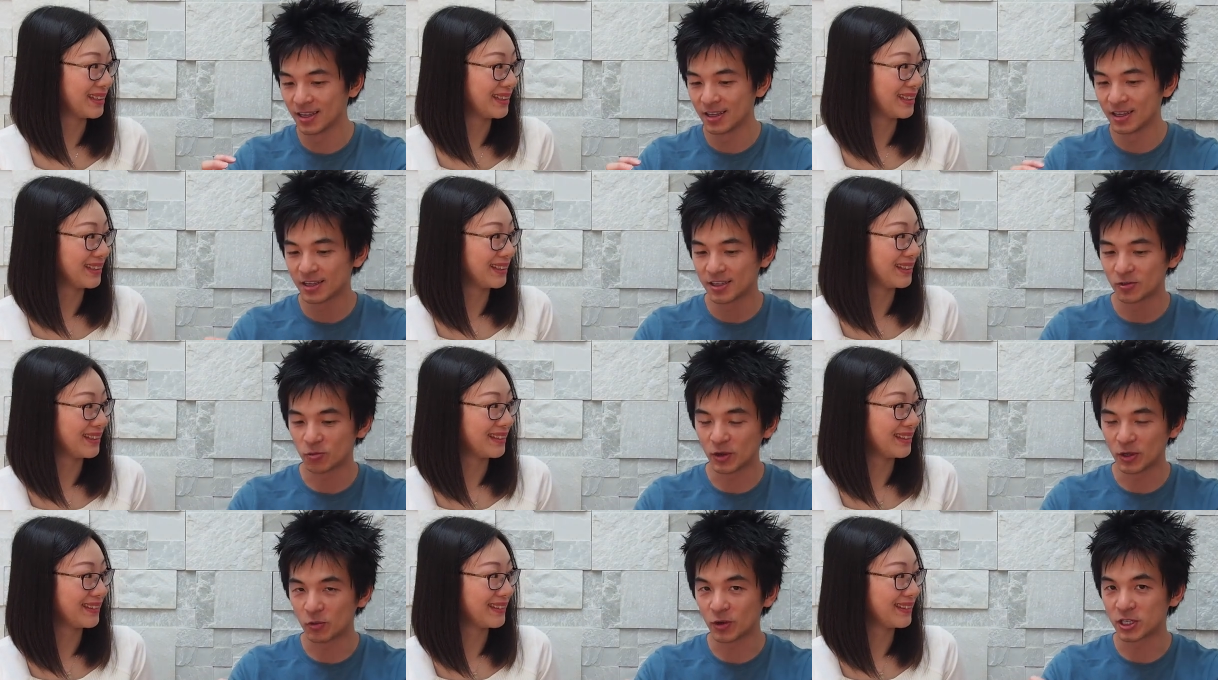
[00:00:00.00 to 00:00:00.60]

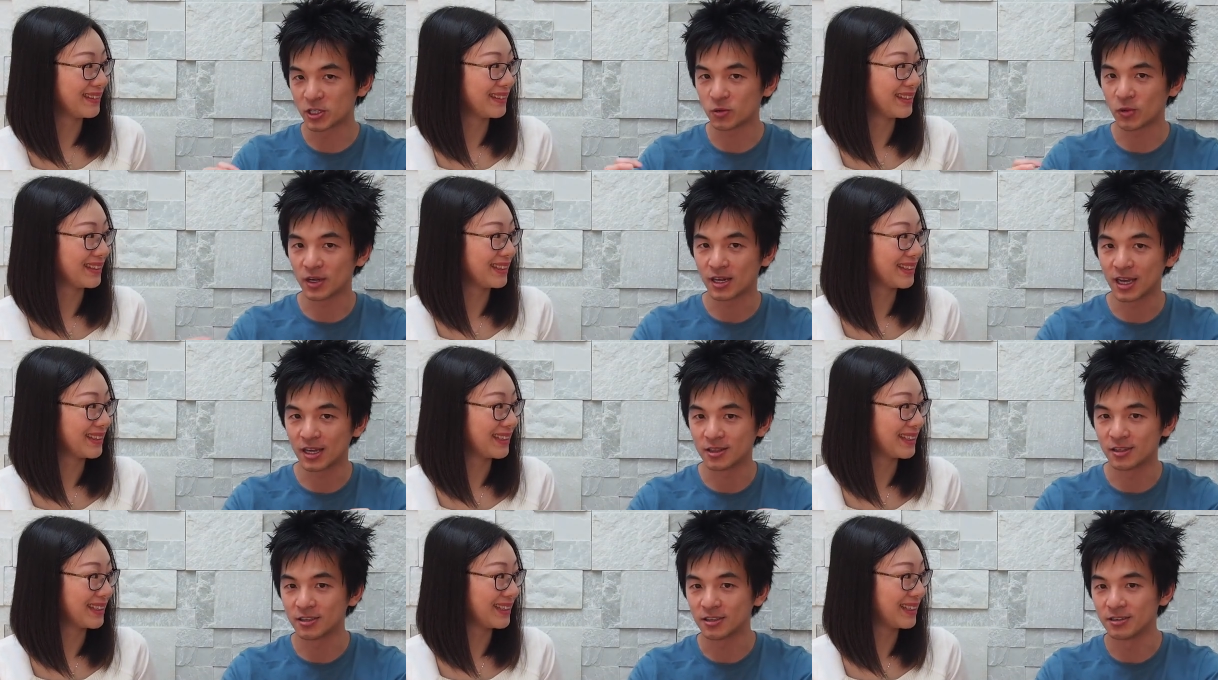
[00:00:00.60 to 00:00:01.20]
Speaker 1: which one had
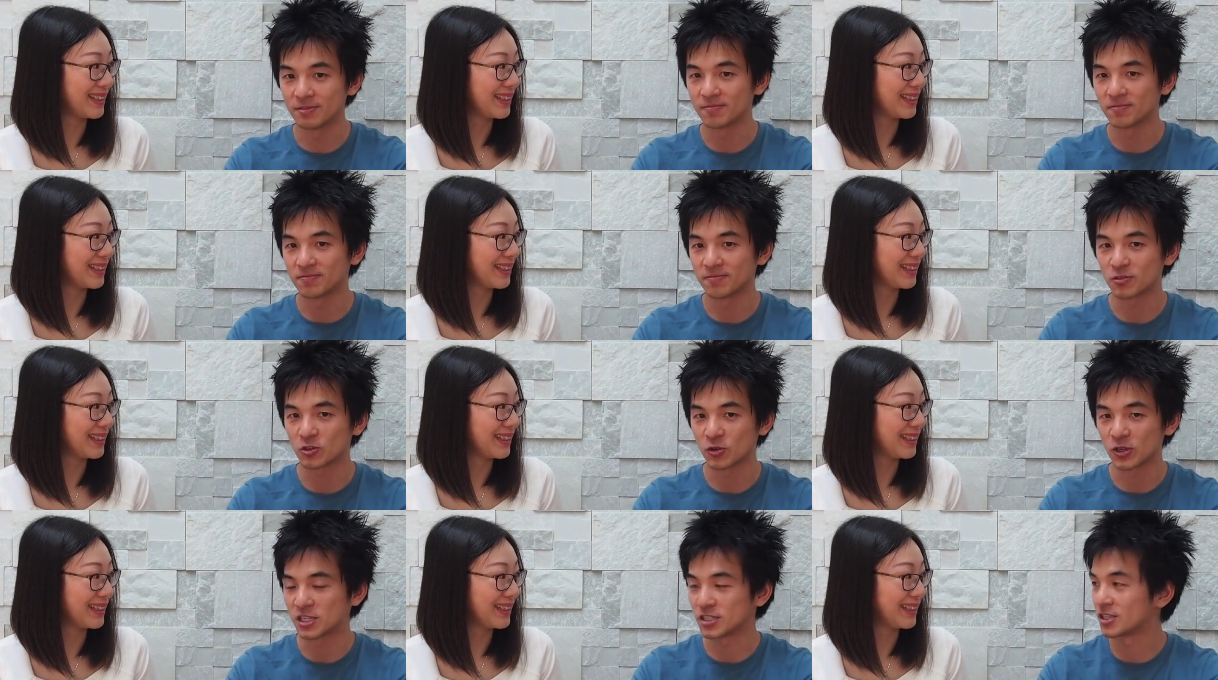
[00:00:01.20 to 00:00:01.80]
the
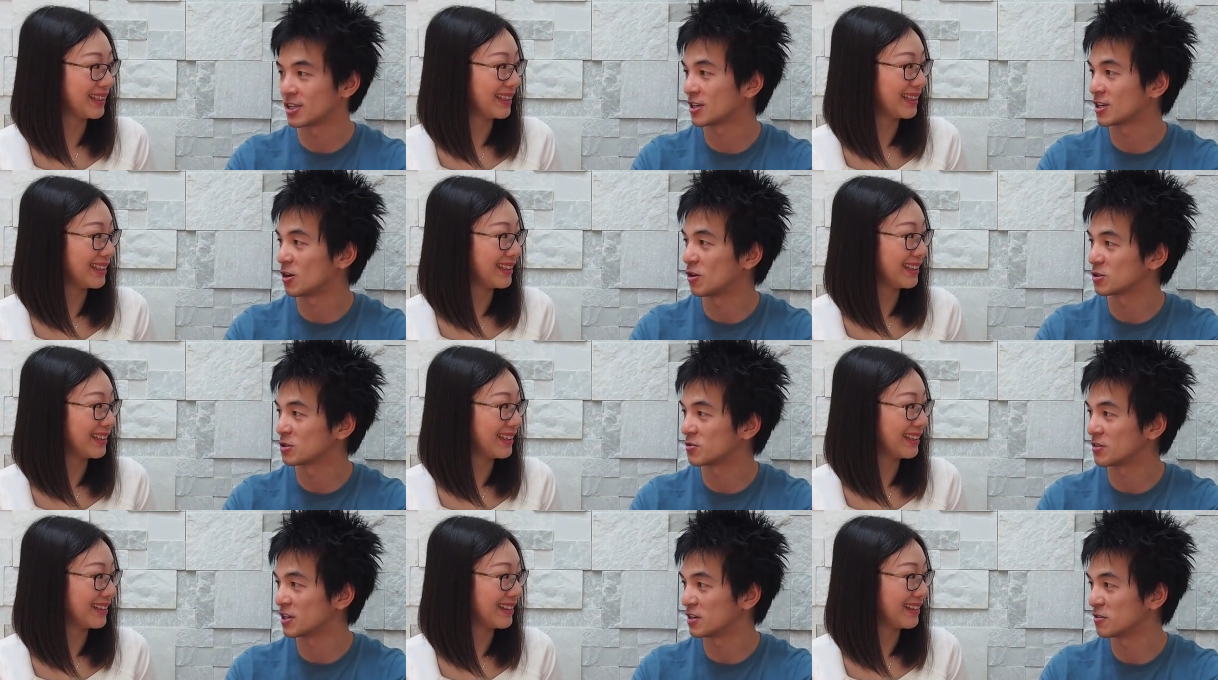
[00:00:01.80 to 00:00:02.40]
Sri and
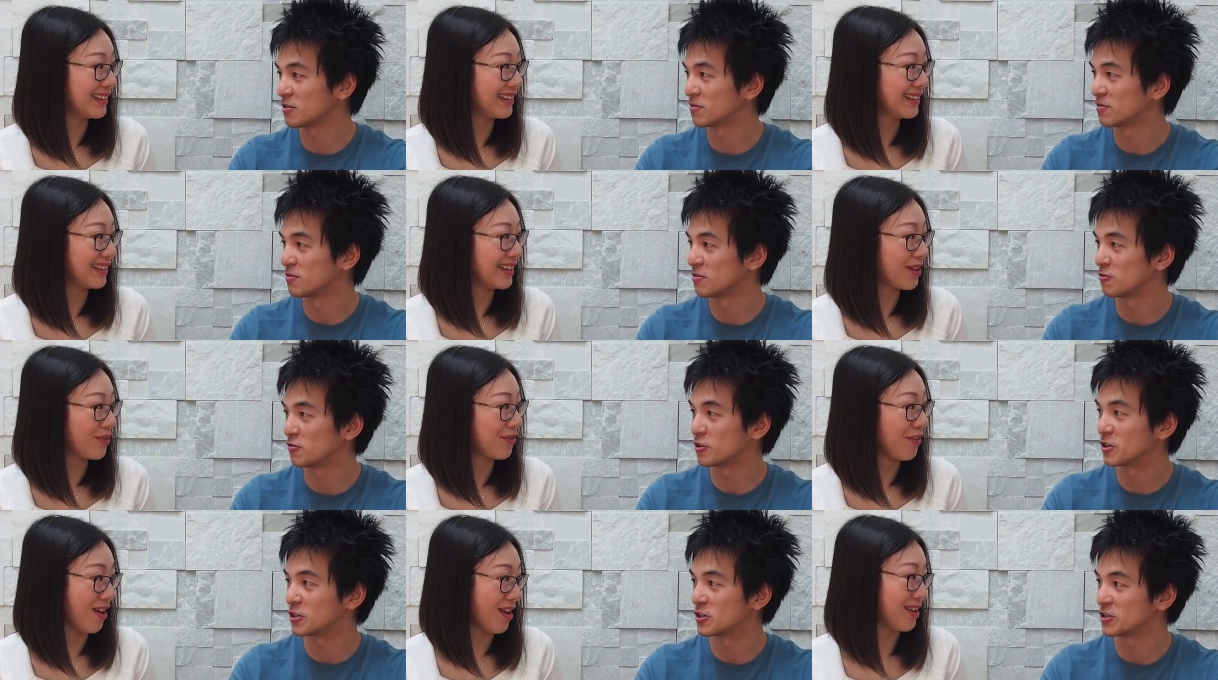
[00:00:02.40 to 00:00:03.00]
uh,
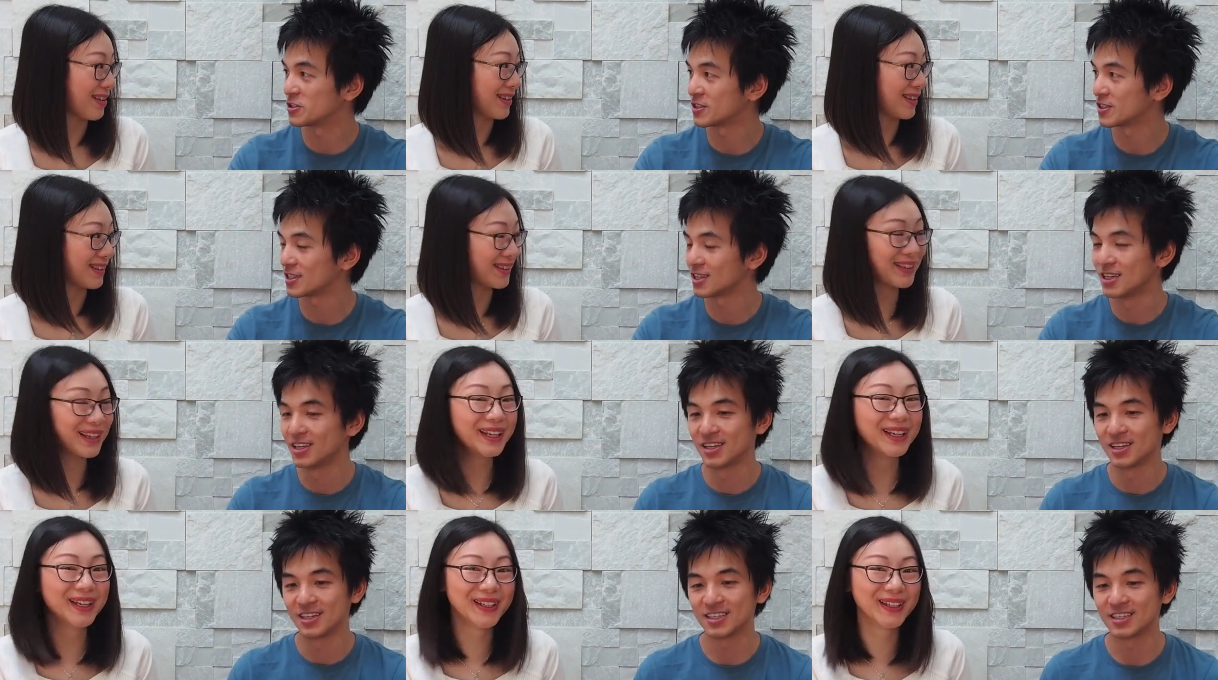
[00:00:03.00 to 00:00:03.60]
first?
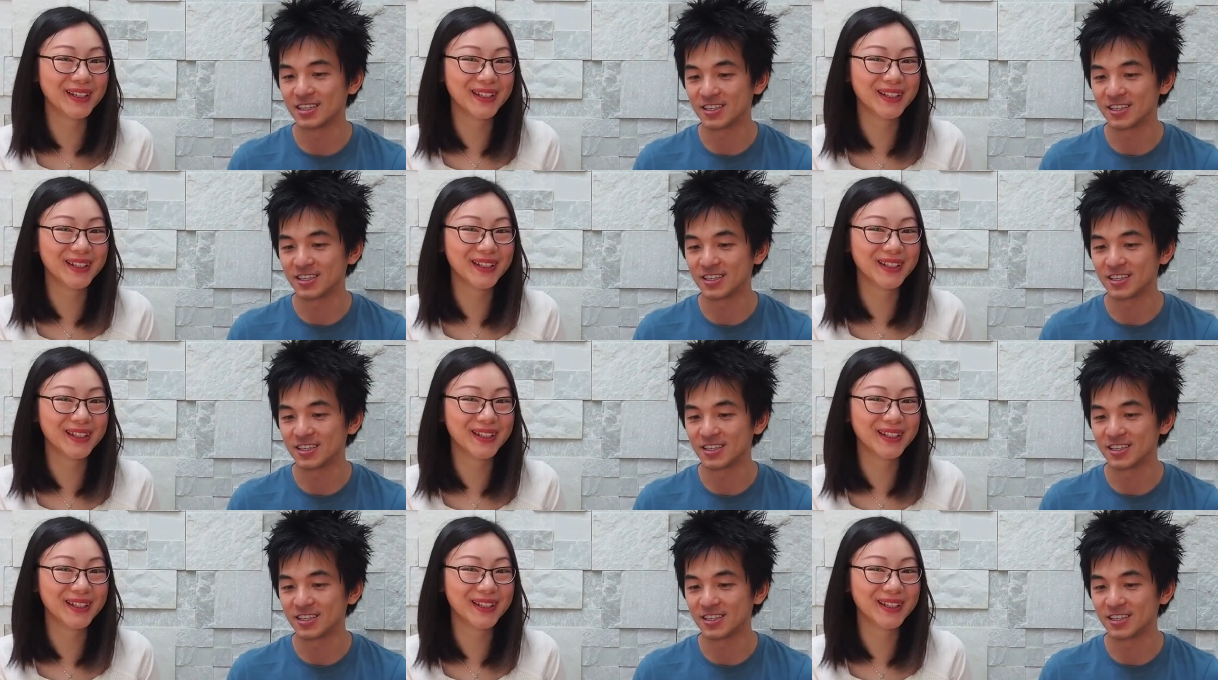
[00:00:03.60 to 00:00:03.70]
first. you